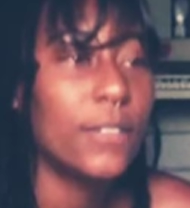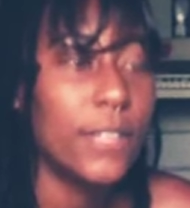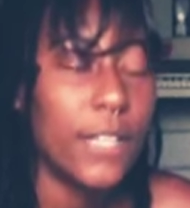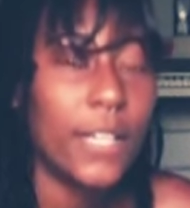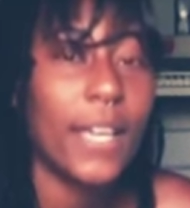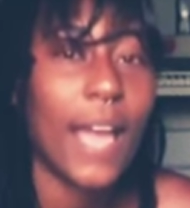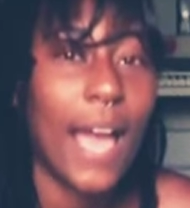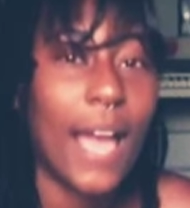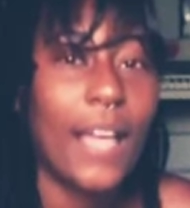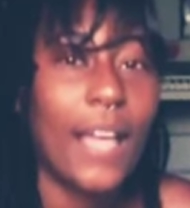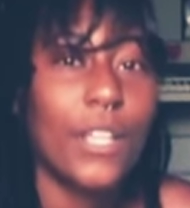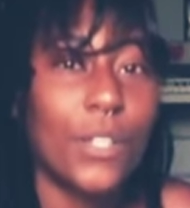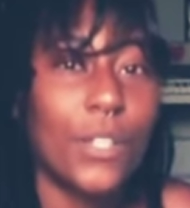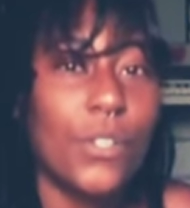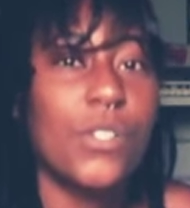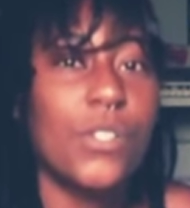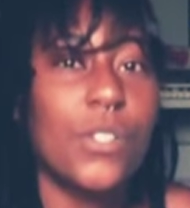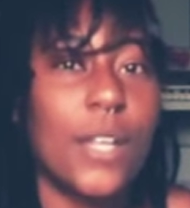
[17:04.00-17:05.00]
look at
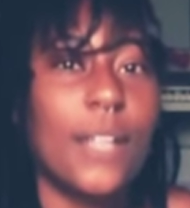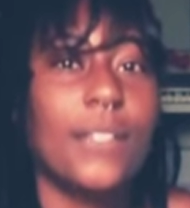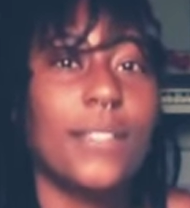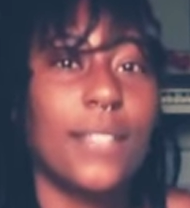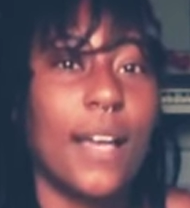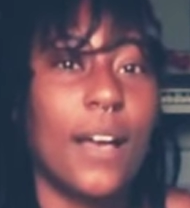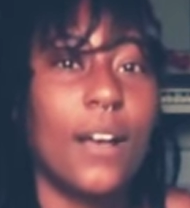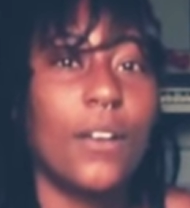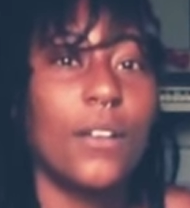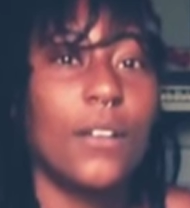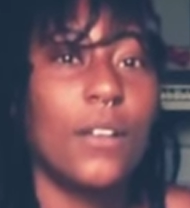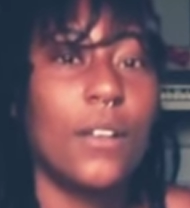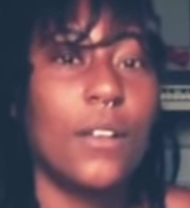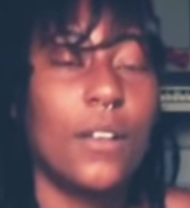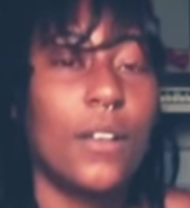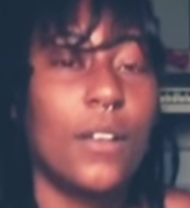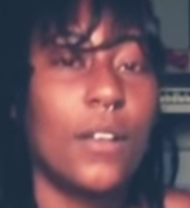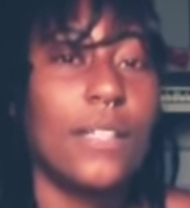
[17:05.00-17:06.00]
you, Chantel.
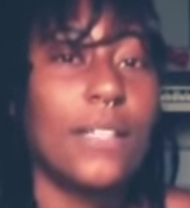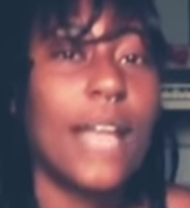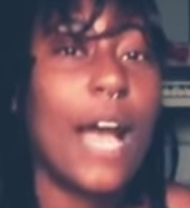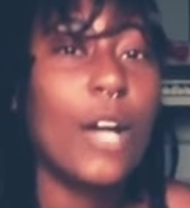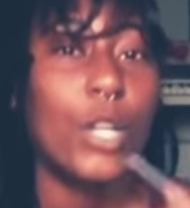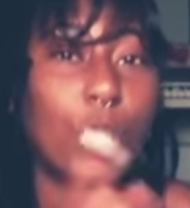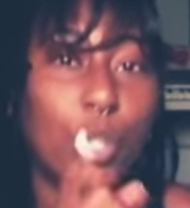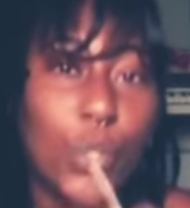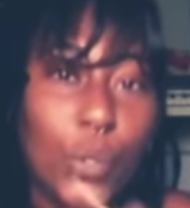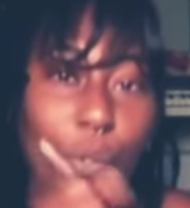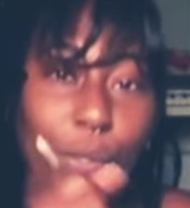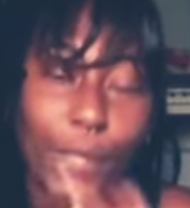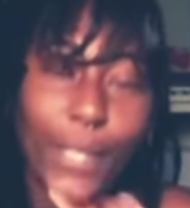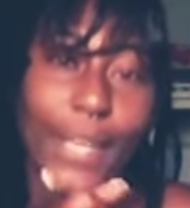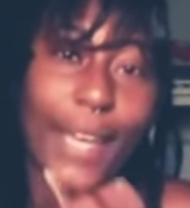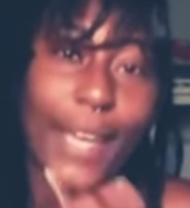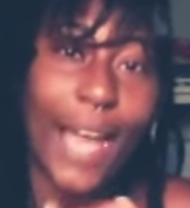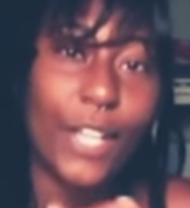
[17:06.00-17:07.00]
Now you
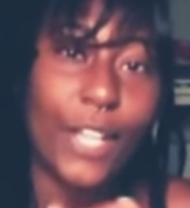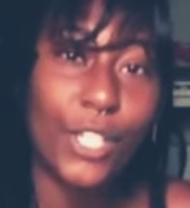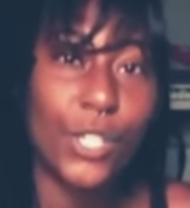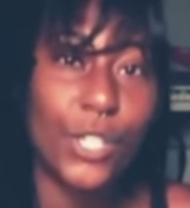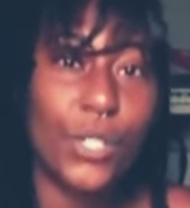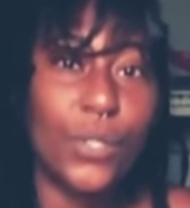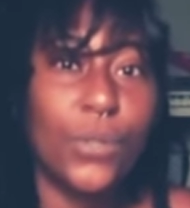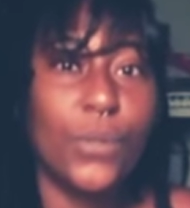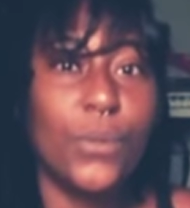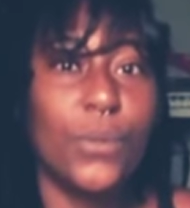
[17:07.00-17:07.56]
look at you.